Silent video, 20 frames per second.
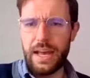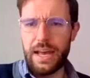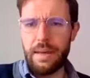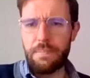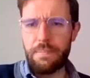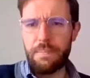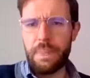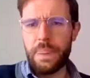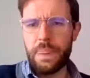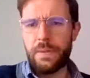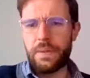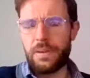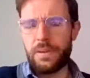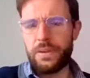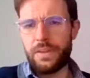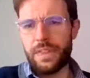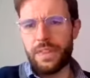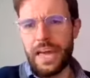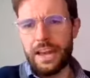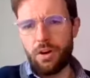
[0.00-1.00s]

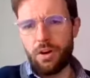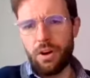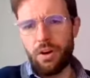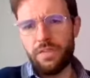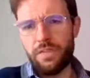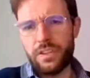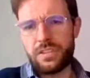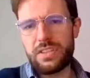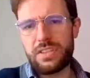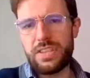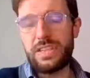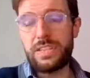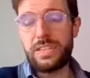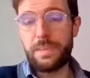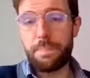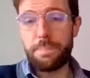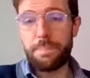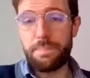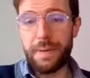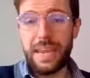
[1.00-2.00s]
that obviously
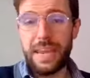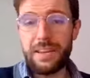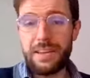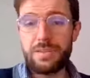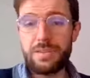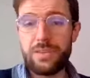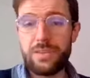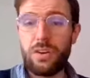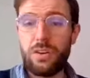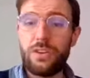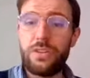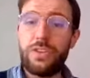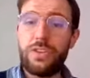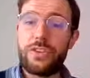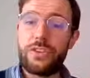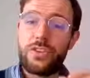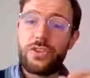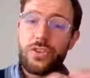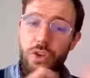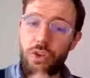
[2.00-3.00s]
depends on the
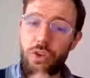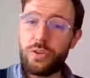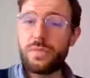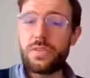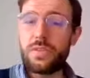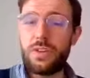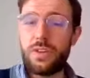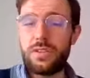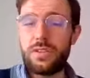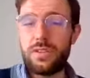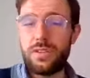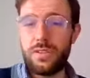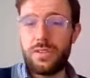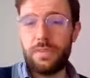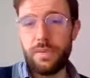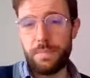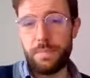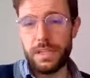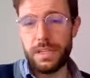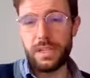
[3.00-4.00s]
circumstances
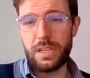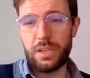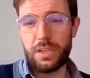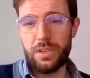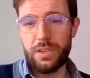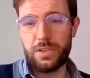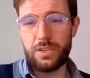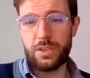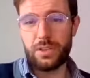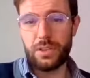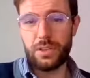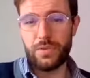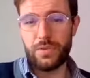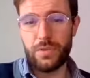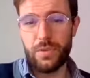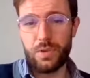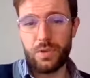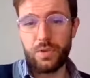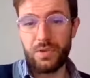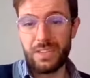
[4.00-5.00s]
of the particular
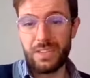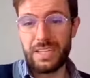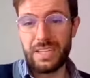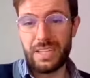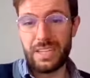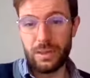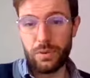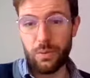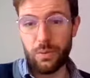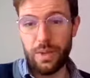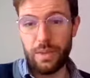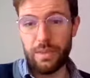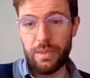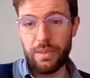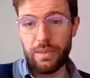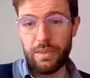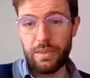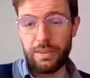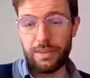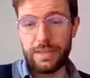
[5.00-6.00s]
transfer you're dealing with,
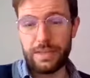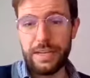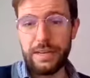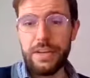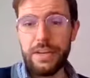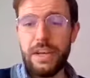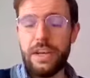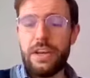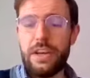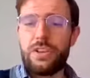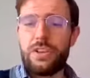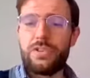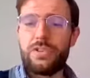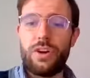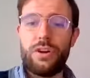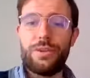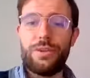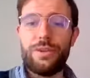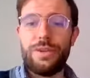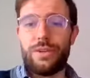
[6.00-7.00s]
okay?
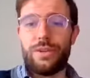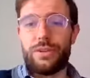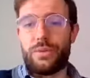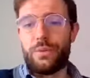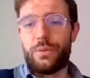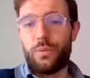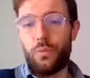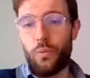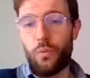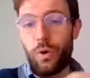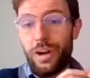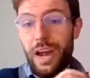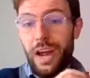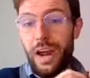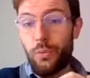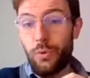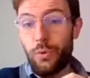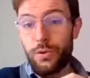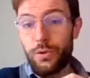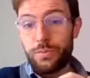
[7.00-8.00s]
So what I
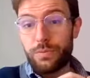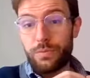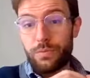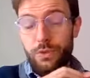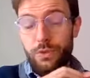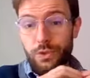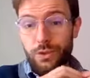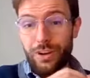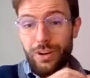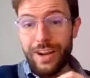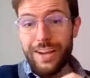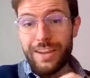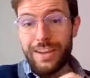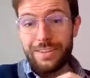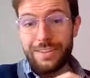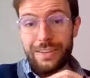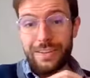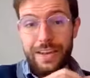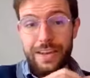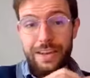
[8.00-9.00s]
would try
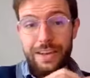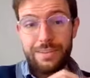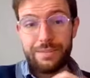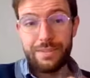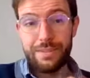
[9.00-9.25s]
and